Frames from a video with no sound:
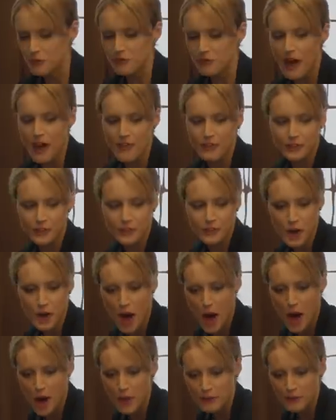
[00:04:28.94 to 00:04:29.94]
to provide the
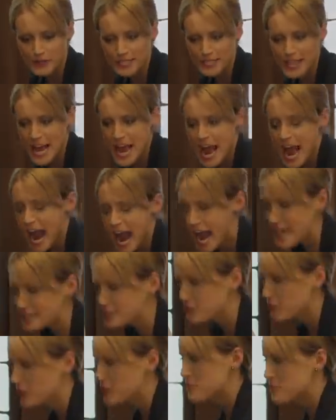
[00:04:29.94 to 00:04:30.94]
jobs,
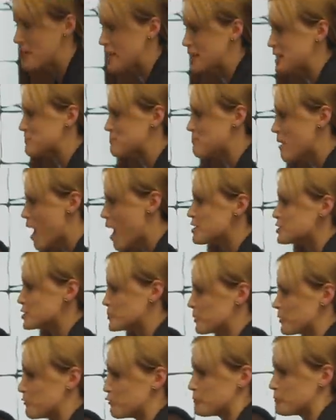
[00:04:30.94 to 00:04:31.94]
and you want to make it
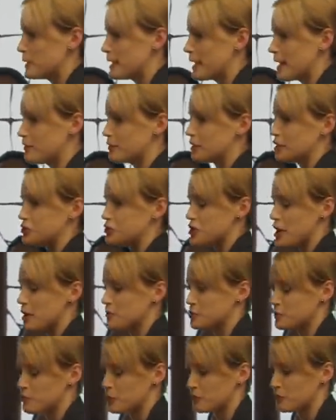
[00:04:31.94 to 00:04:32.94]
impossible for me to have any
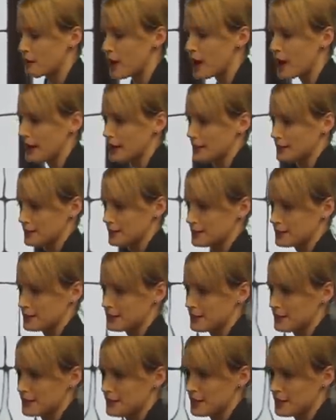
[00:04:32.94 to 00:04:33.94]
jobs to provide.
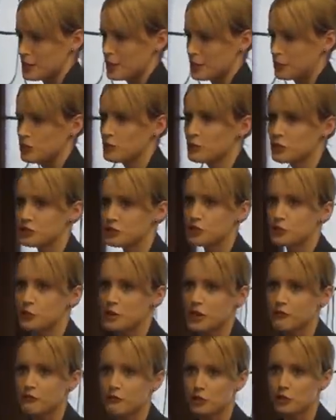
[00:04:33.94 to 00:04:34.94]
You can
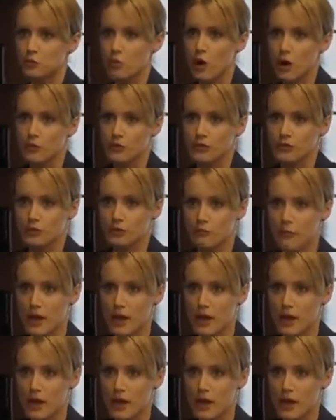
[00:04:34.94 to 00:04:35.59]
do whatever you want with